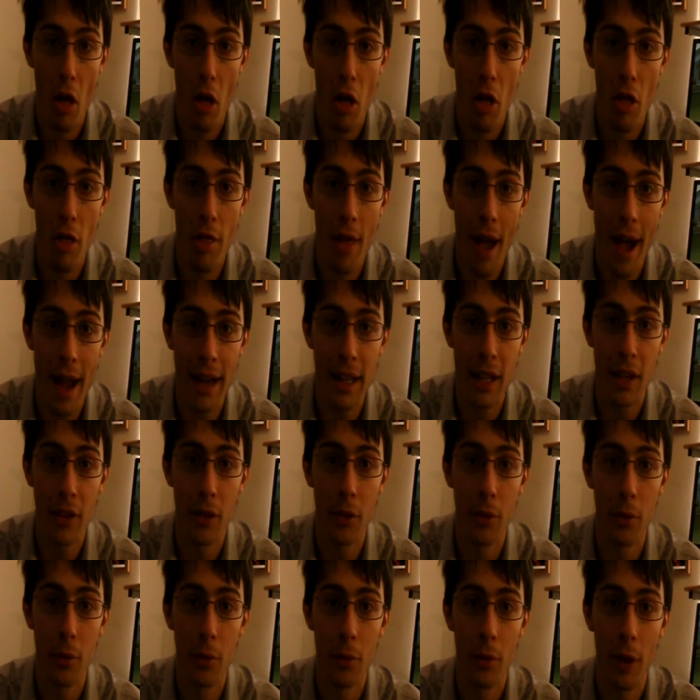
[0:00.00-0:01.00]
That
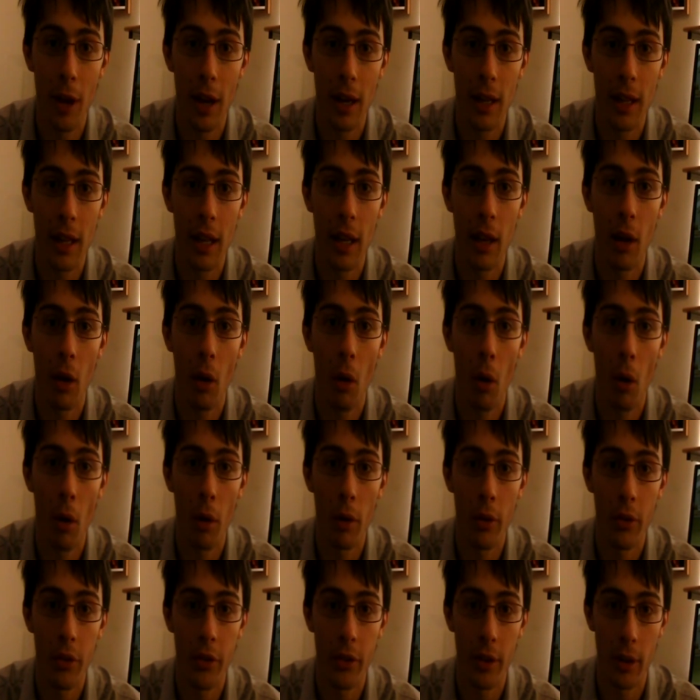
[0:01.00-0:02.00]
is fucking
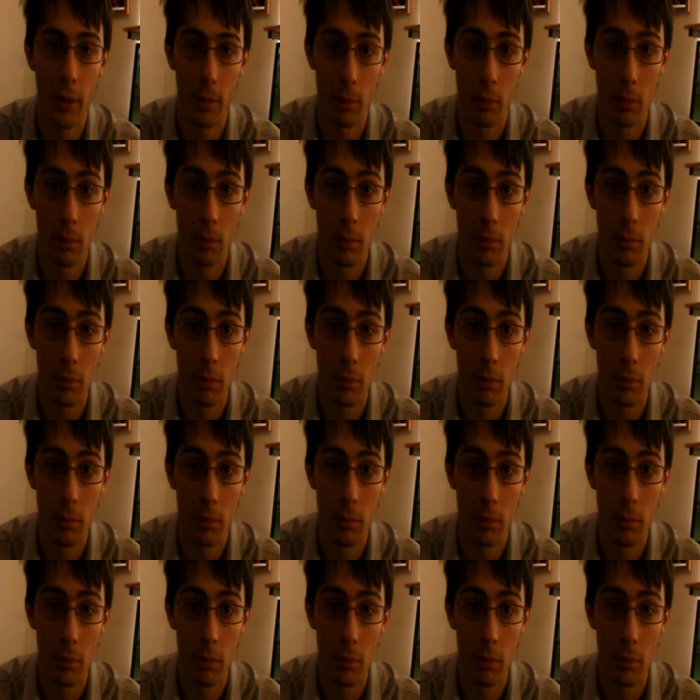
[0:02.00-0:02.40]
awesome.